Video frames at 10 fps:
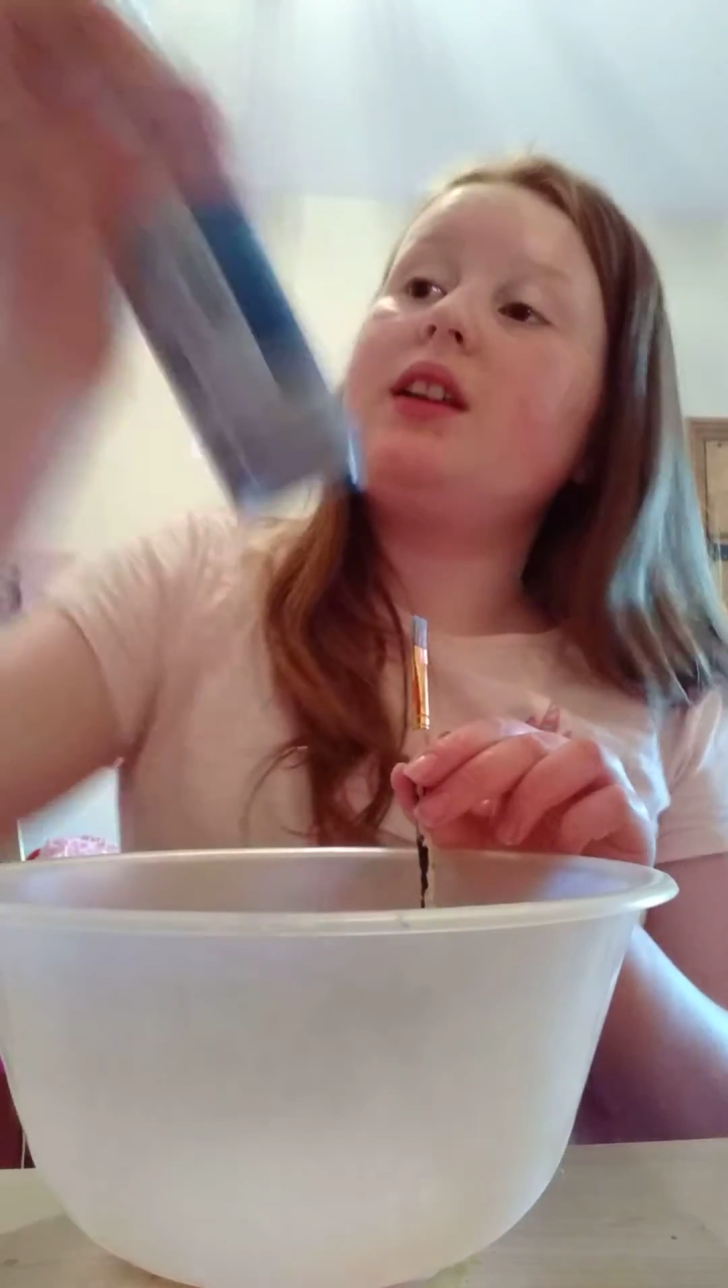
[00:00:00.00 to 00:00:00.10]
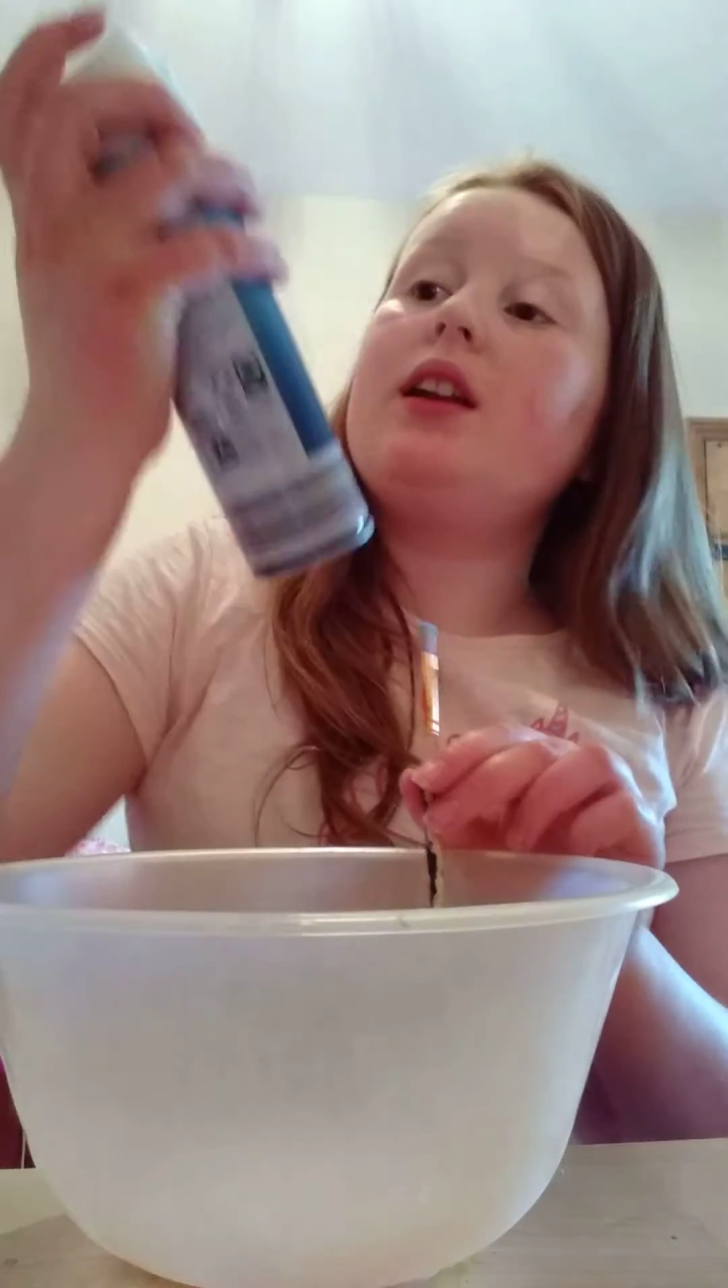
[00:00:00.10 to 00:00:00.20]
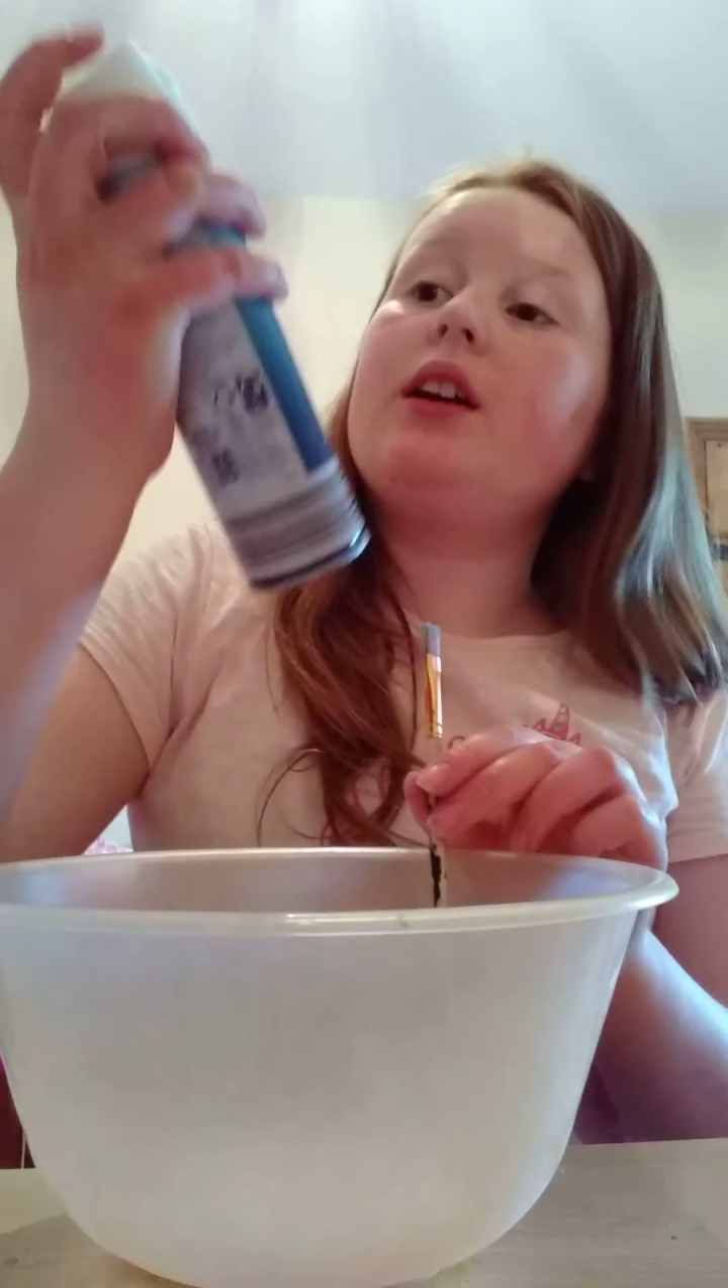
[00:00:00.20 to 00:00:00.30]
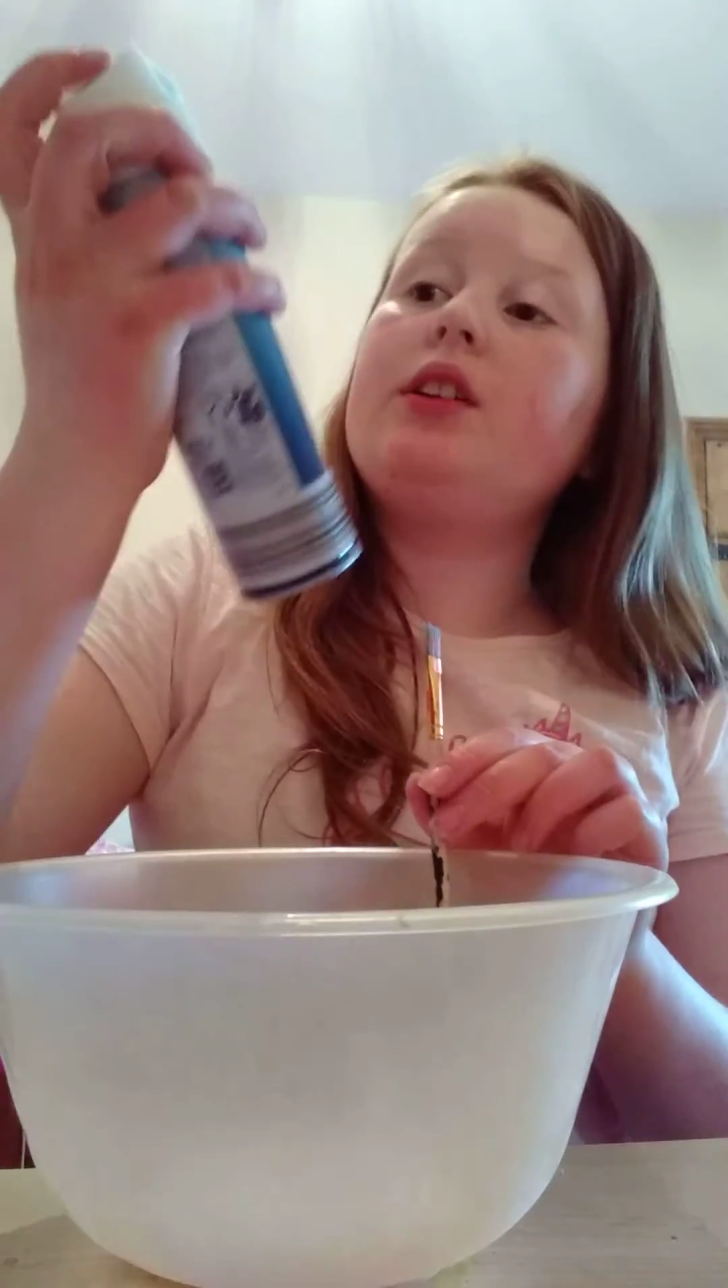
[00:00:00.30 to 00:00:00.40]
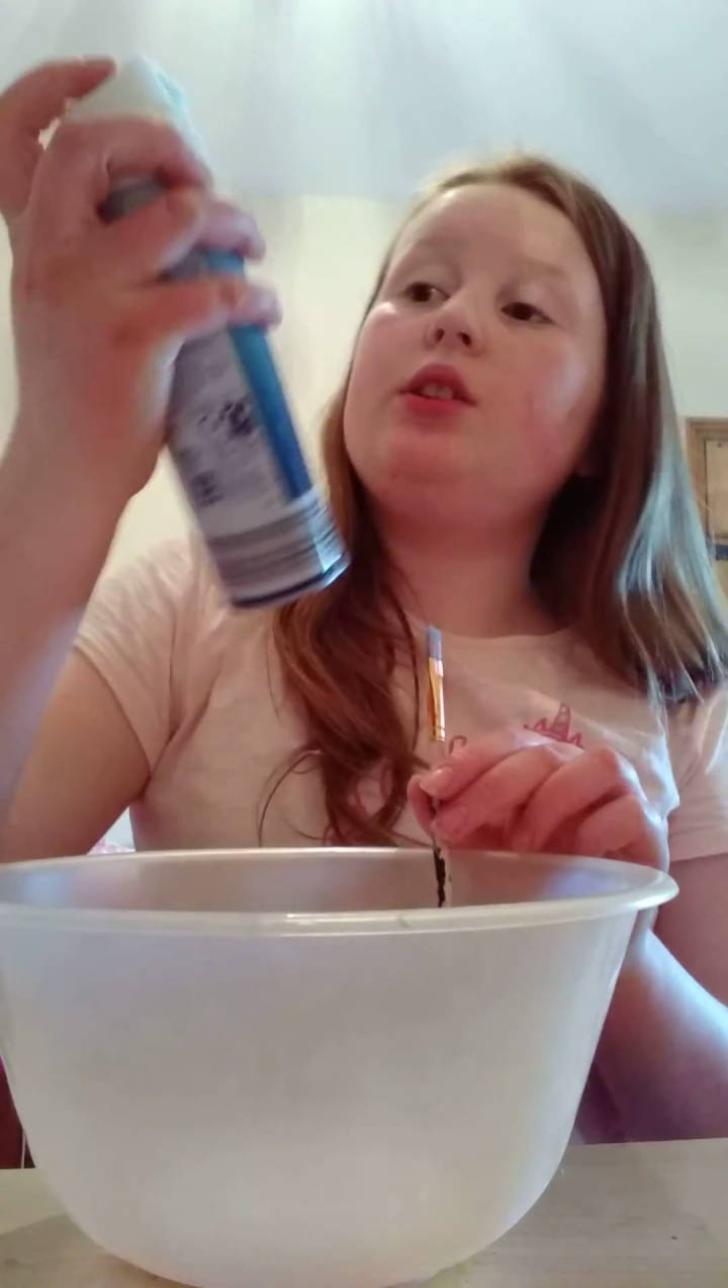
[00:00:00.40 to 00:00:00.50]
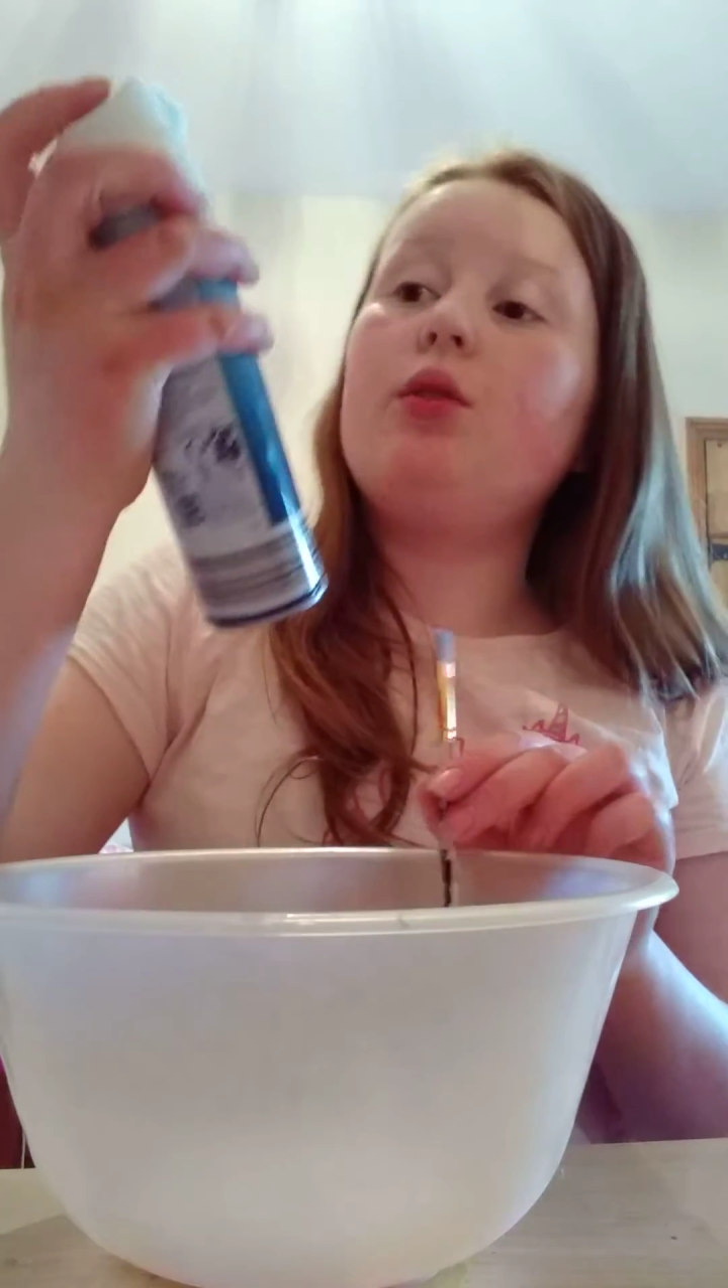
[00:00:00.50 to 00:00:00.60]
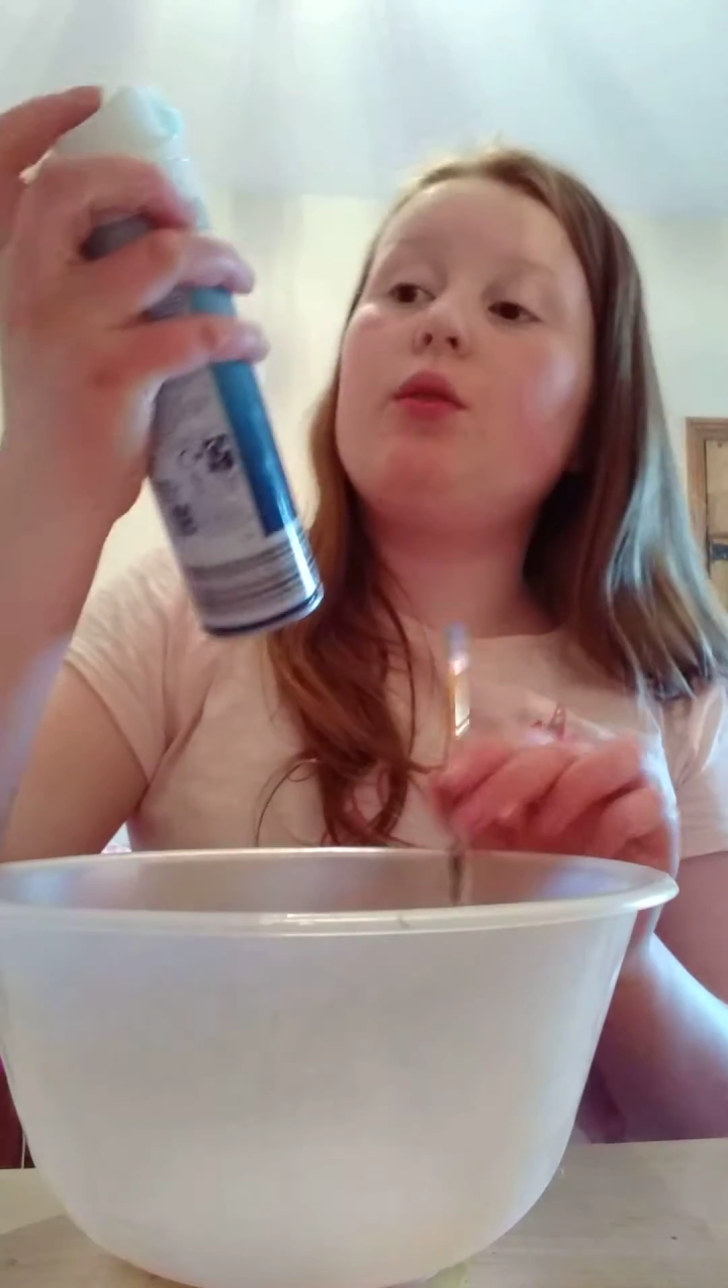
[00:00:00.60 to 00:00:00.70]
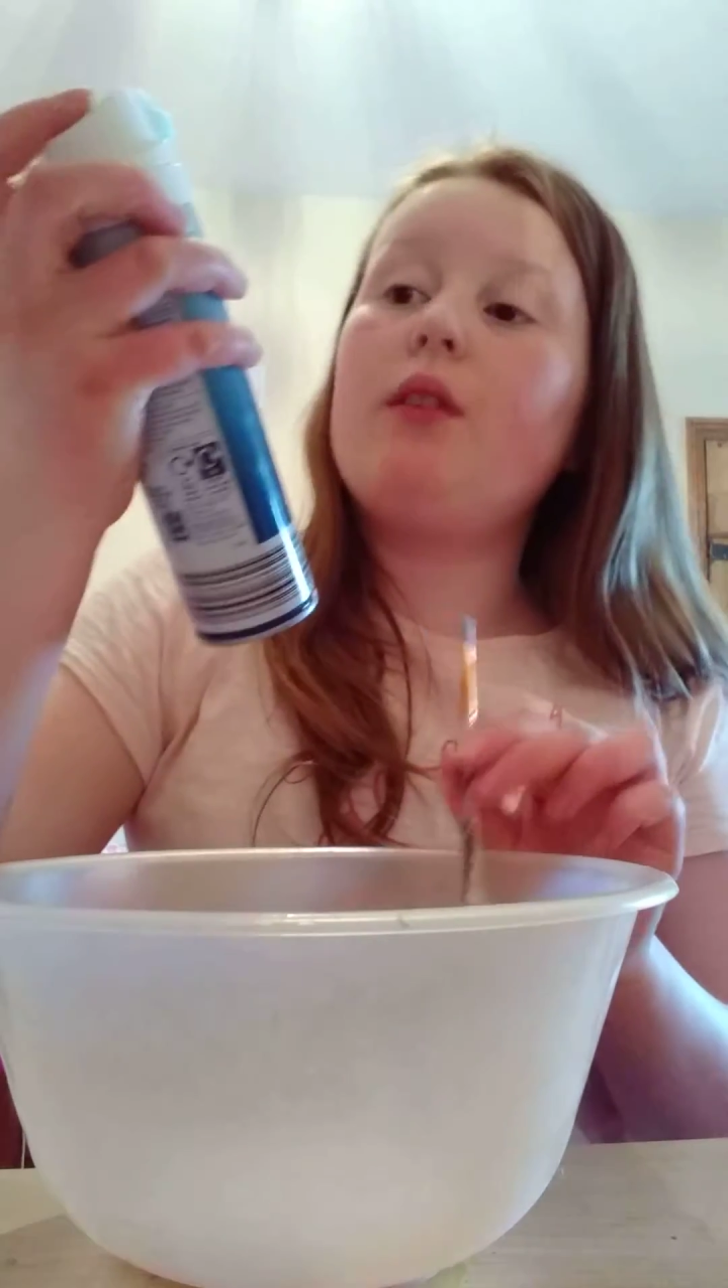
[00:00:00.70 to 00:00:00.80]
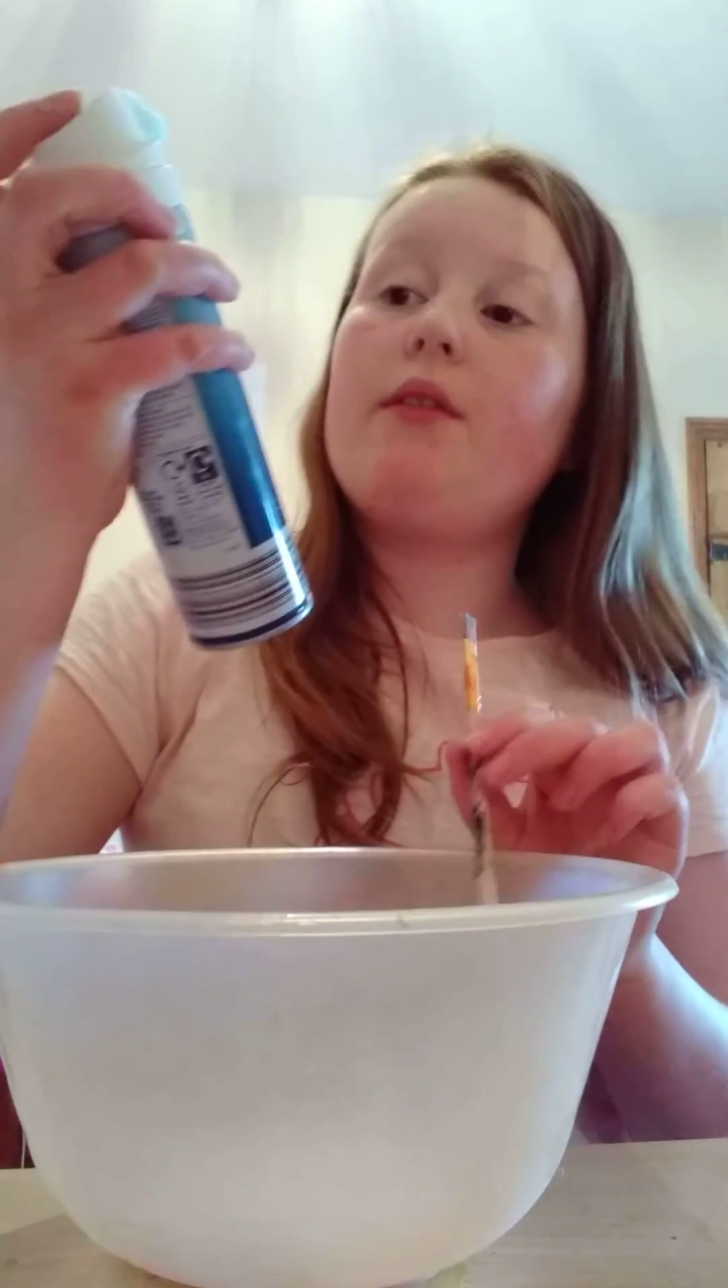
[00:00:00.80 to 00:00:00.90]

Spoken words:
liqueur